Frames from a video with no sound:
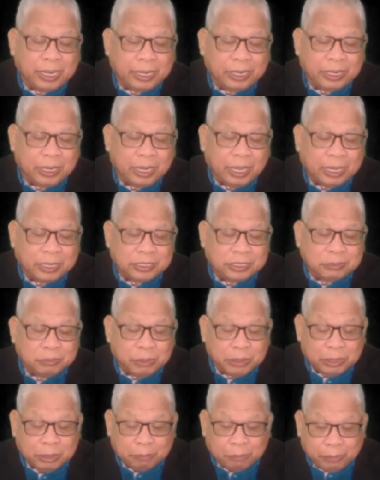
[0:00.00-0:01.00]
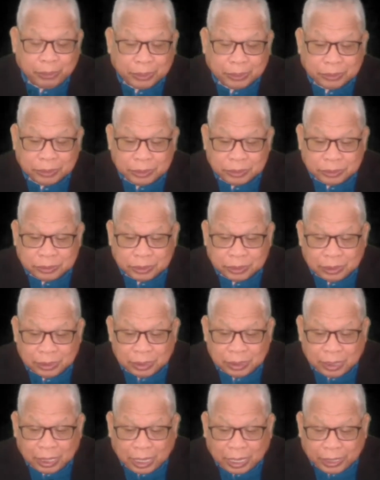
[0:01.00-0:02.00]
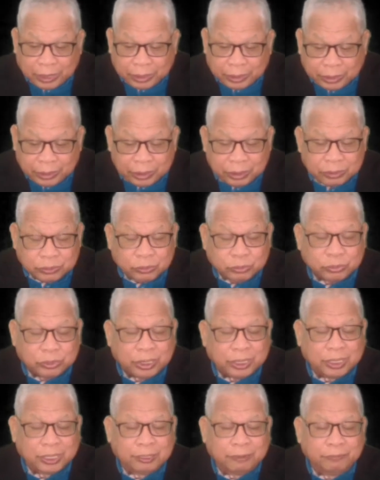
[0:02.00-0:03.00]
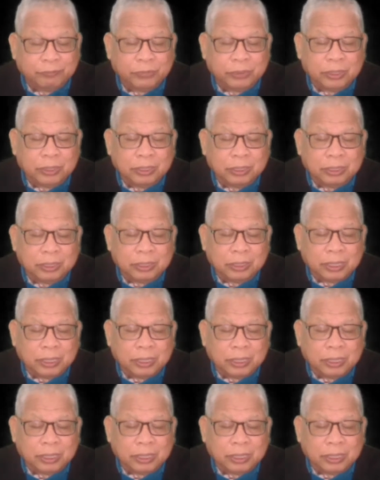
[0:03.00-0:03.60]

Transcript: And that has been the practice until today.